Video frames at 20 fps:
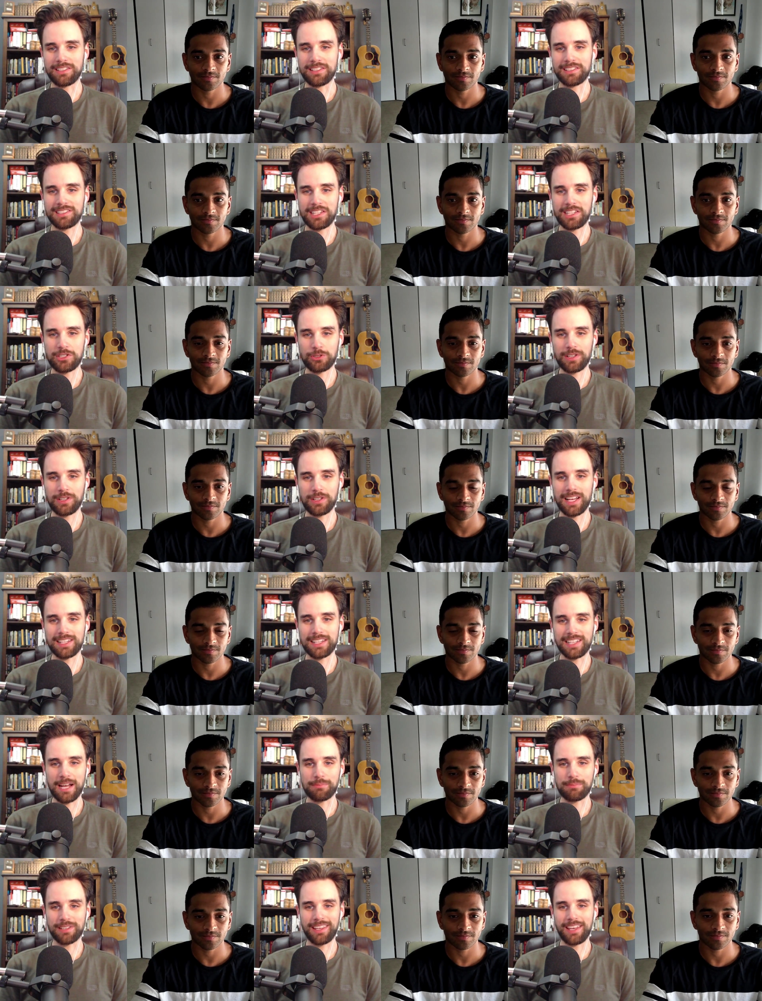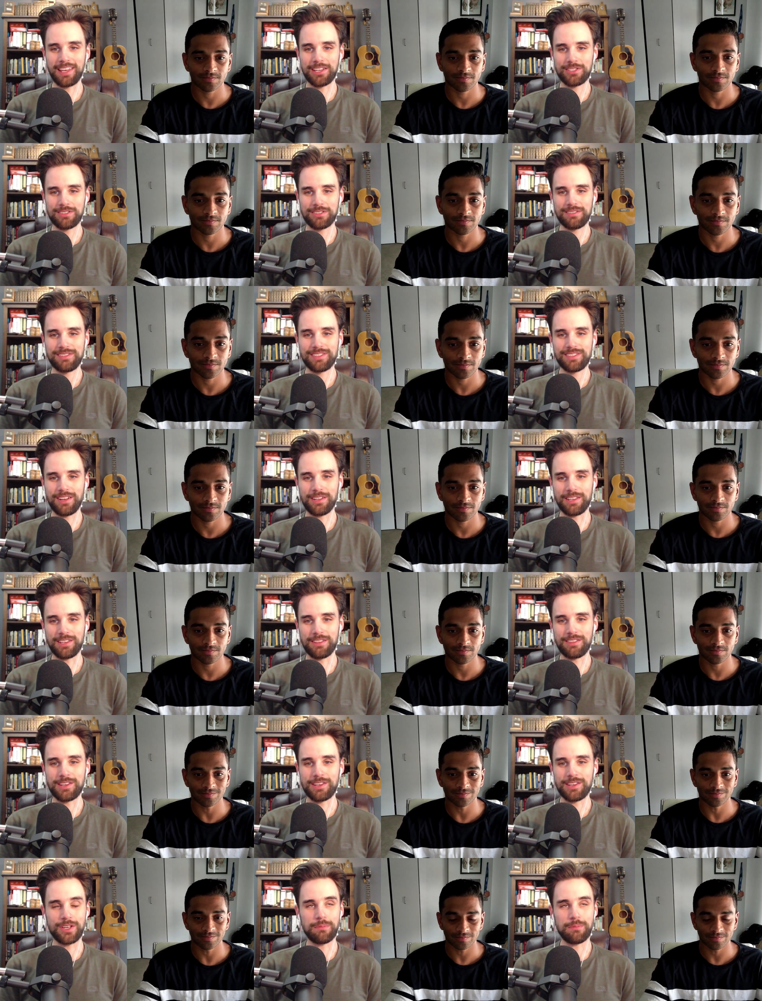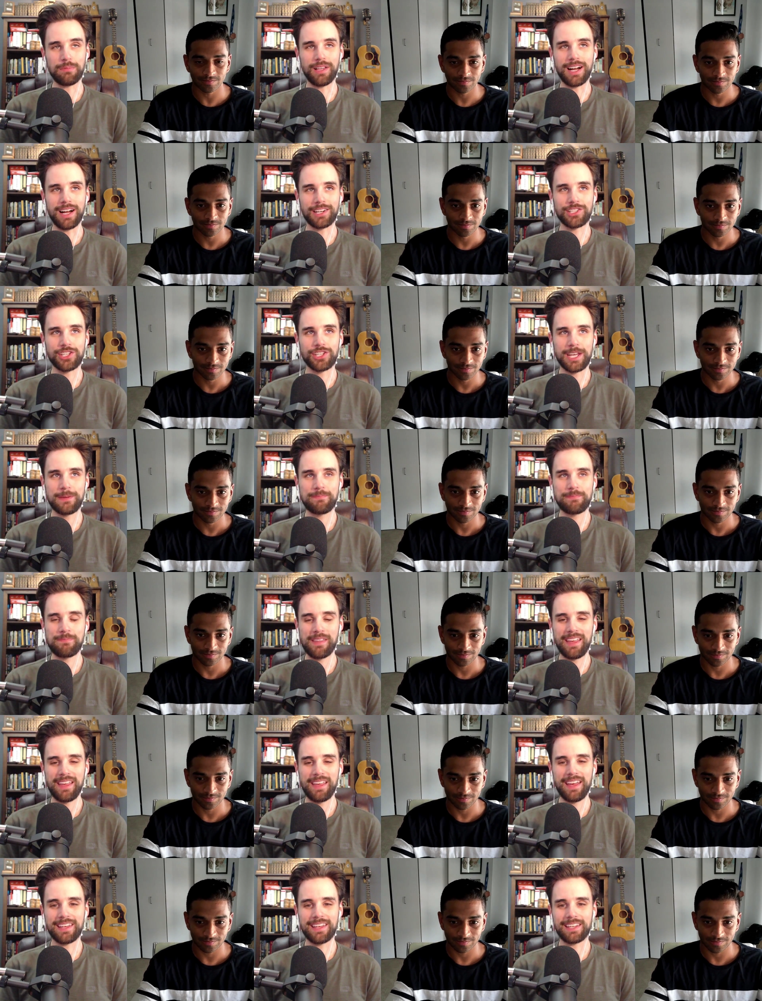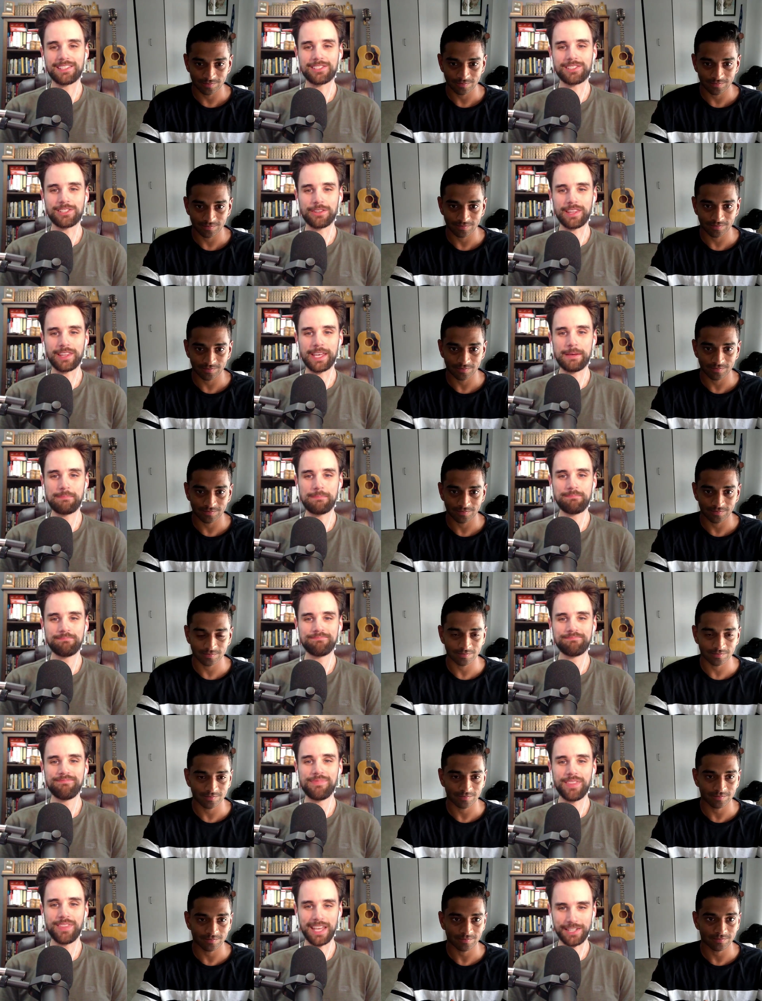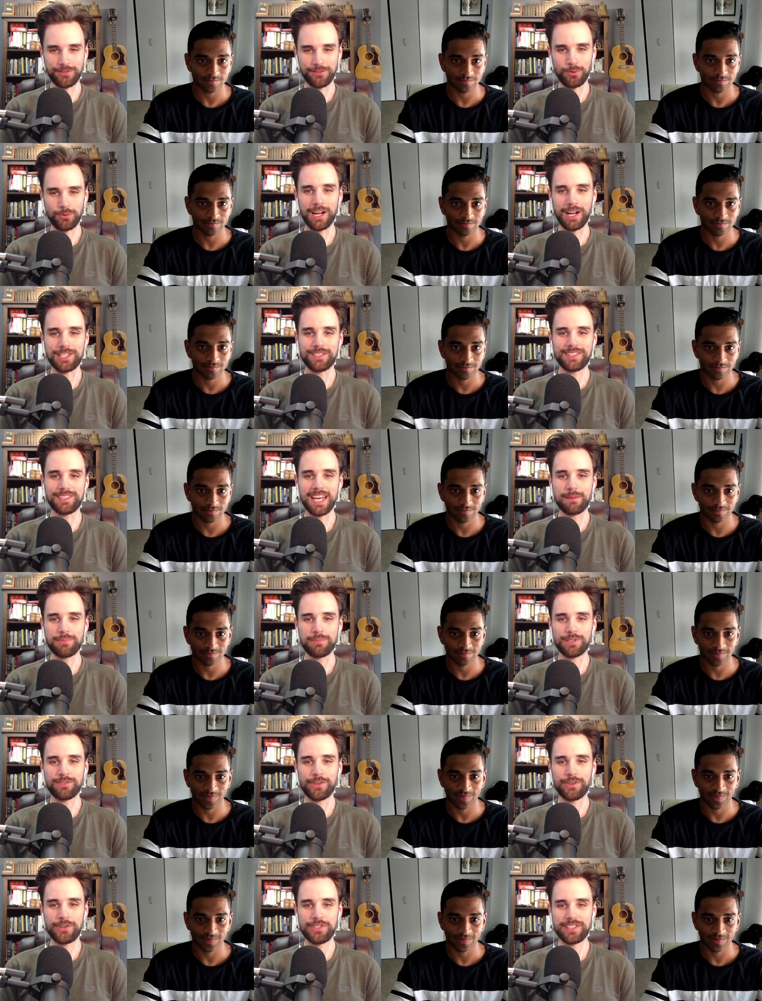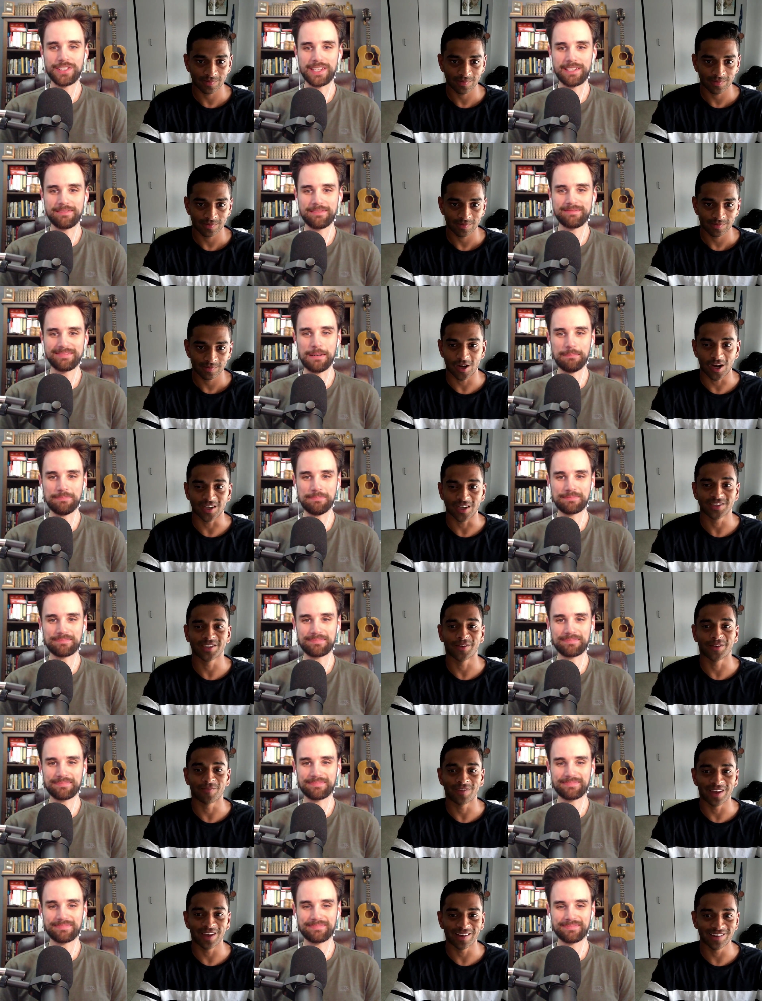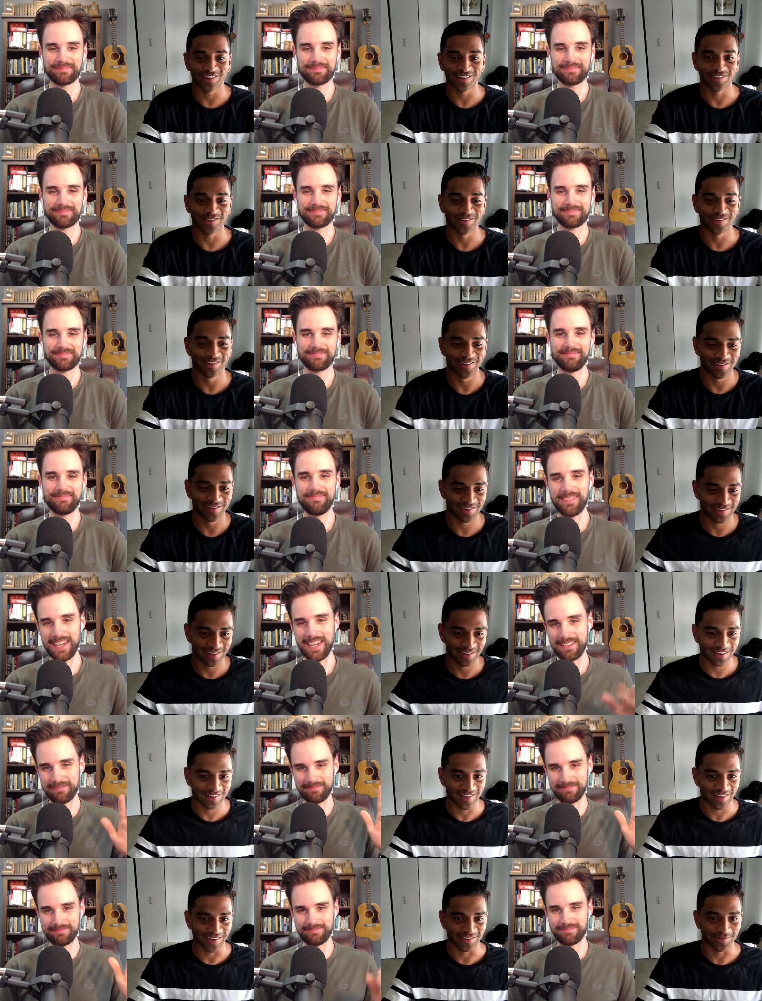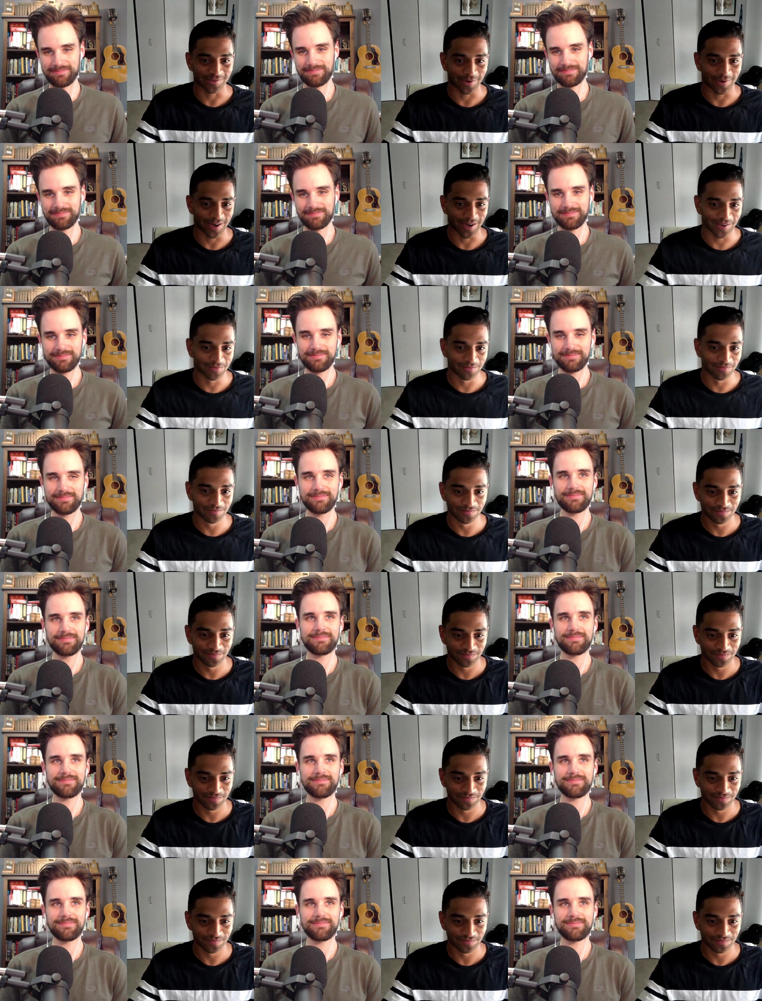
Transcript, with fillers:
Speaker 1: decentralized applications on the Ethereum blockchain. And until then, thanks for watching Dapp University.
Speaker 2: Awesome. Thank you. Bye. Thanks, Greg.